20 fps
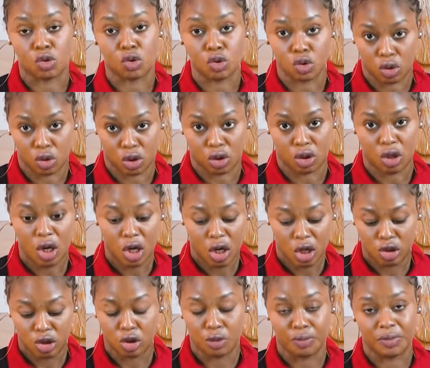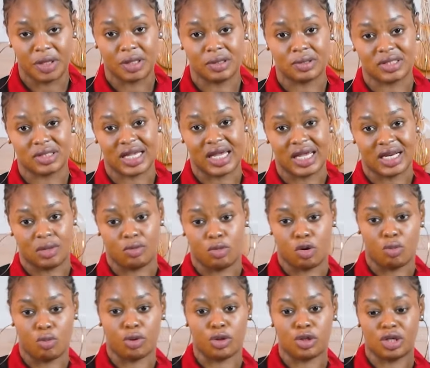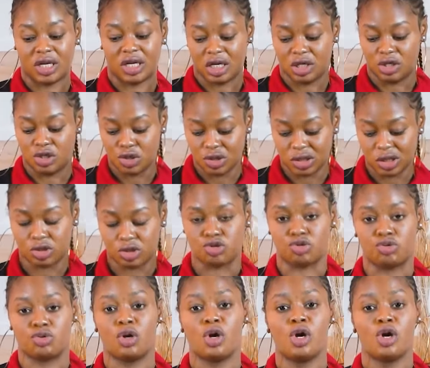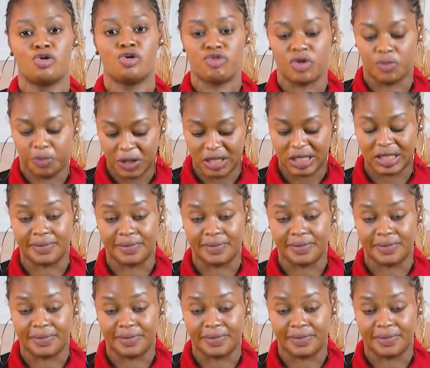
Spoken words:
cook your meals anymore, but you can use it to repeat a